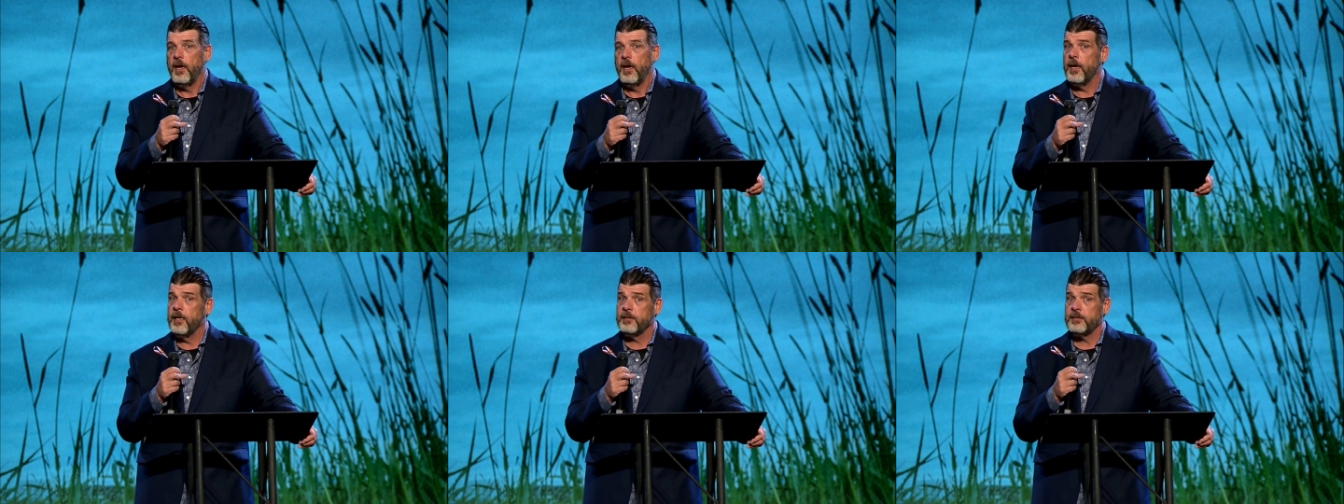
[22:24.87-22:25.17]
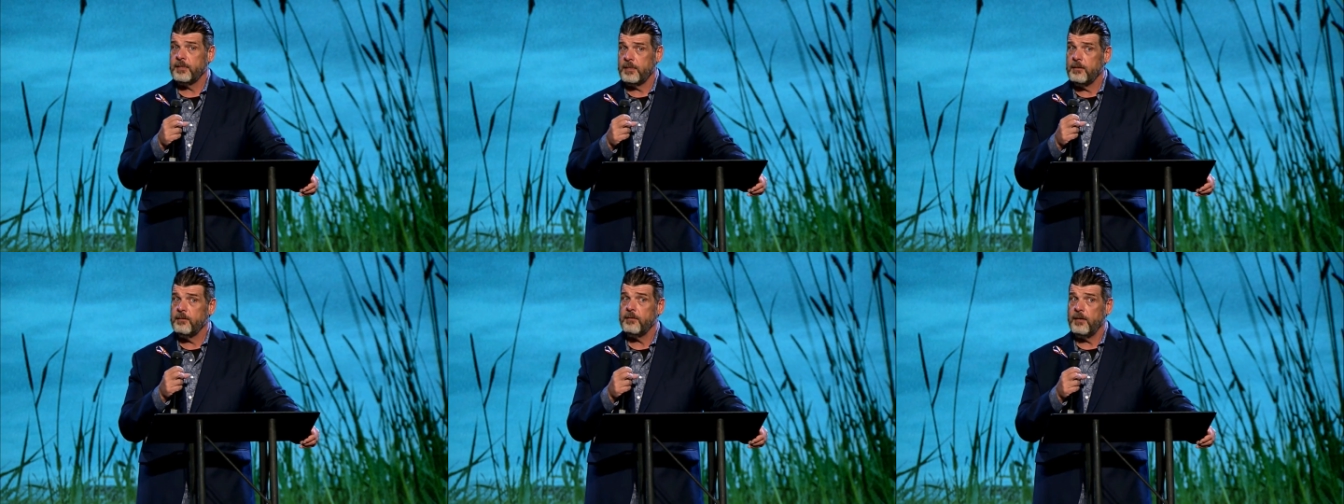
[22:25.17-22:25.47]
And
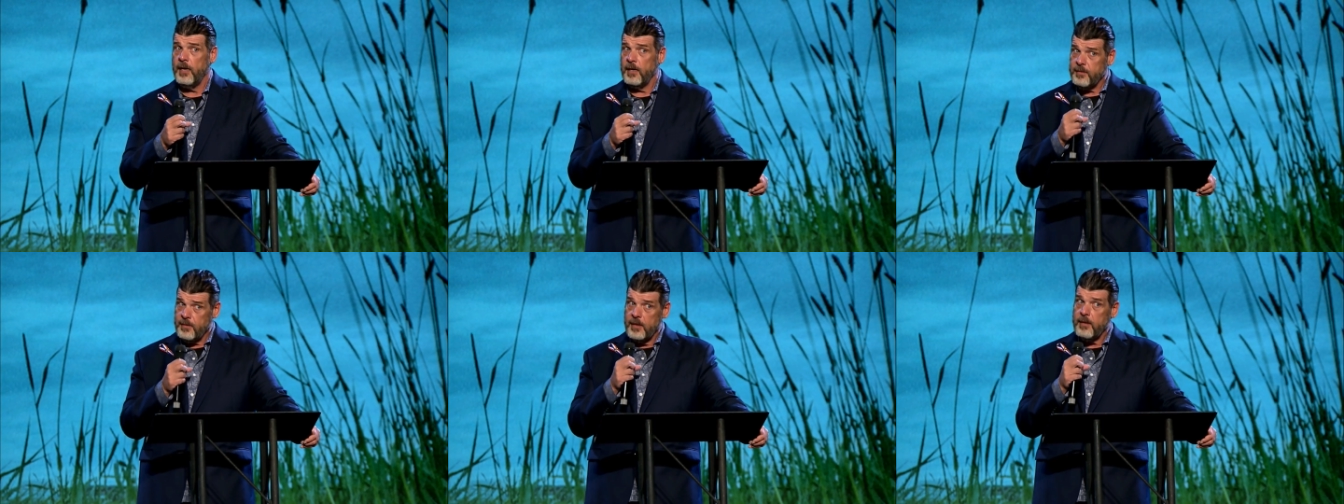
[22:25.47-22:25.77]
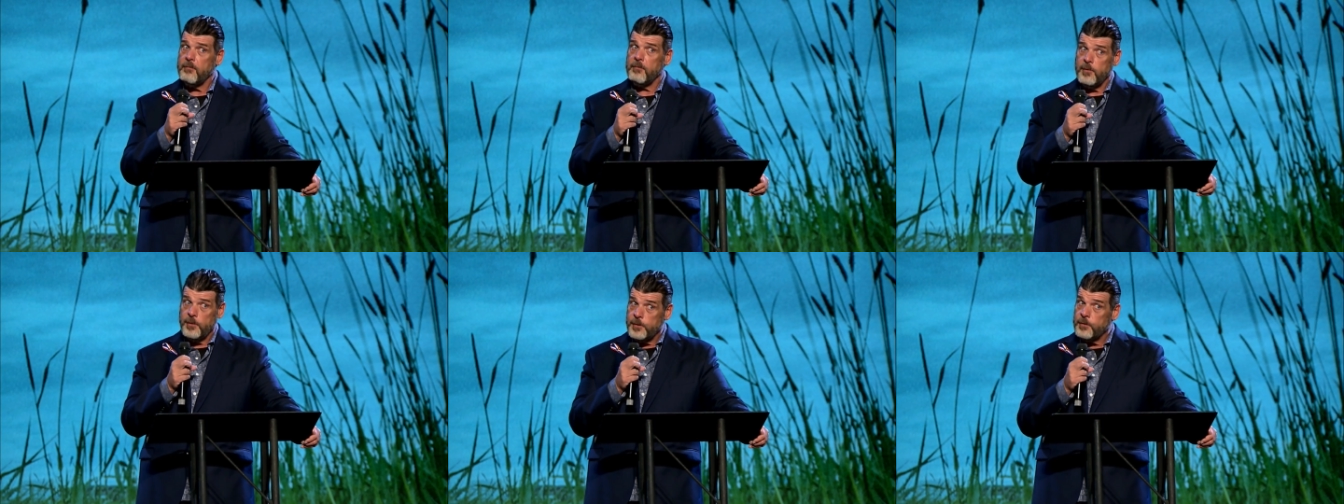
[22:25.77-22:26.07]
so I think
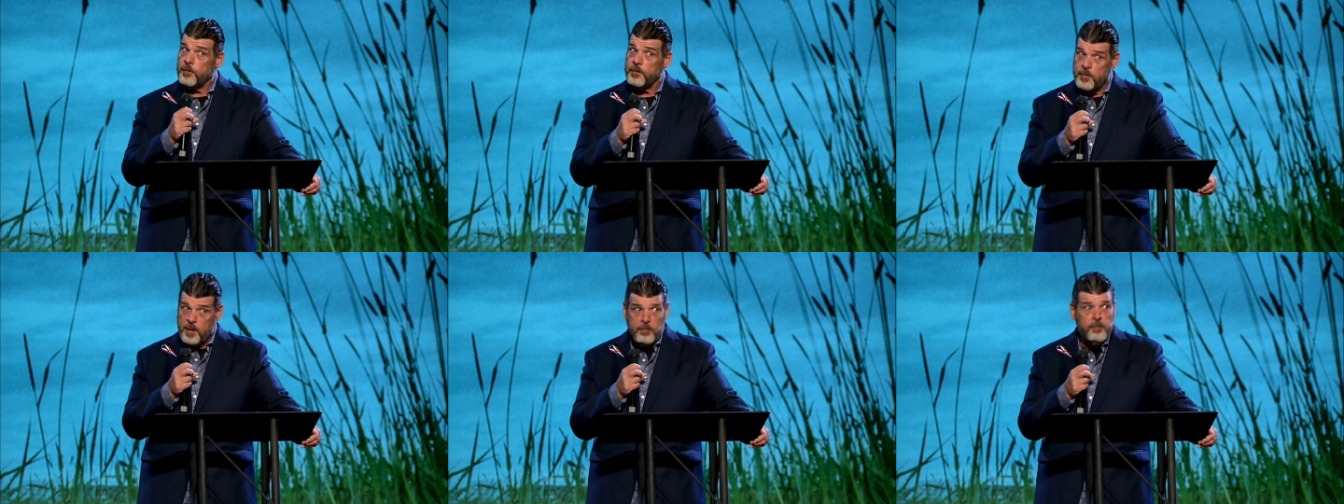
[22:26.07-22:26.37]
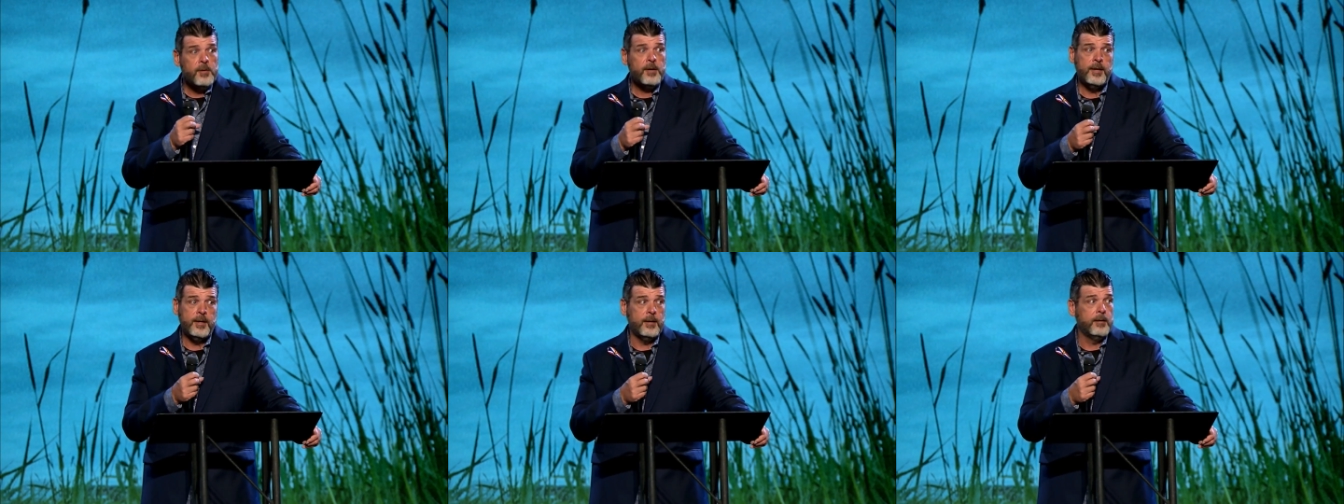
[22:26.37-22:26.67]
I'm going to
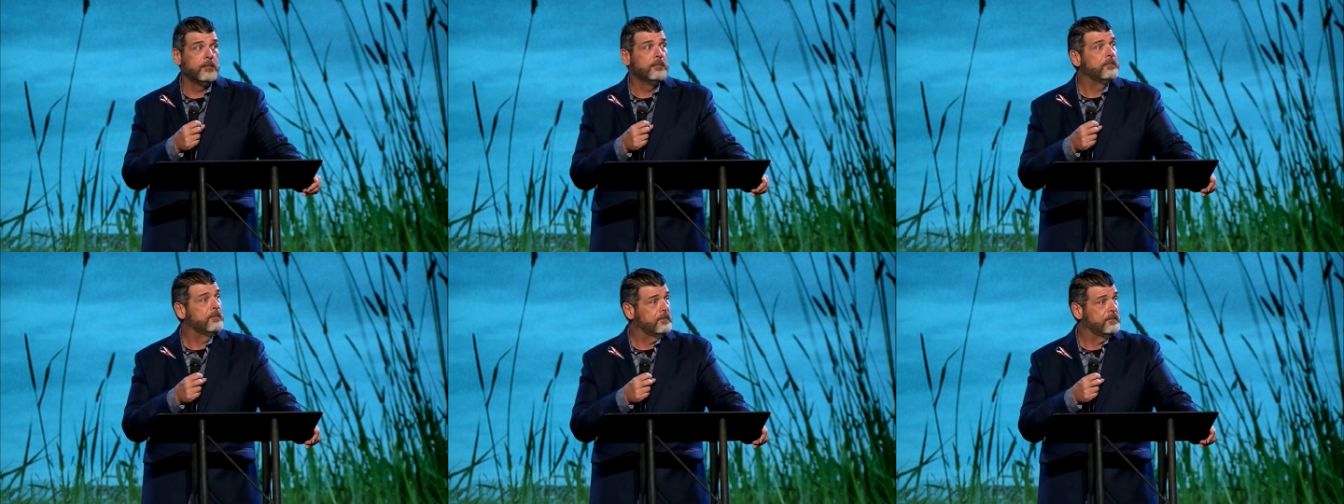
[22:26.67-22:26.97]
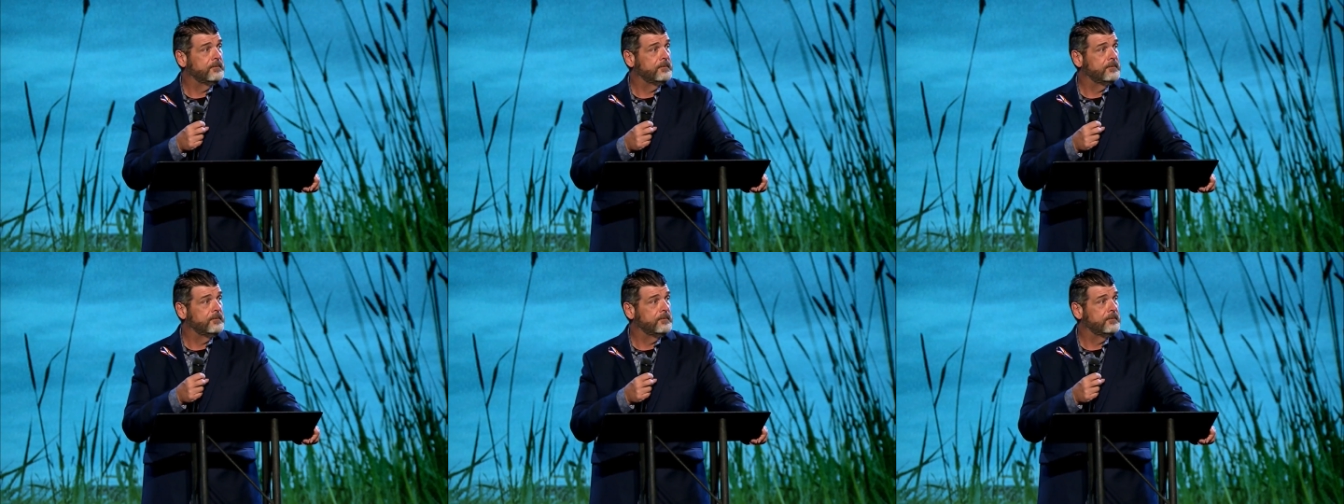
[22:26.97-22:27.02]
remember him.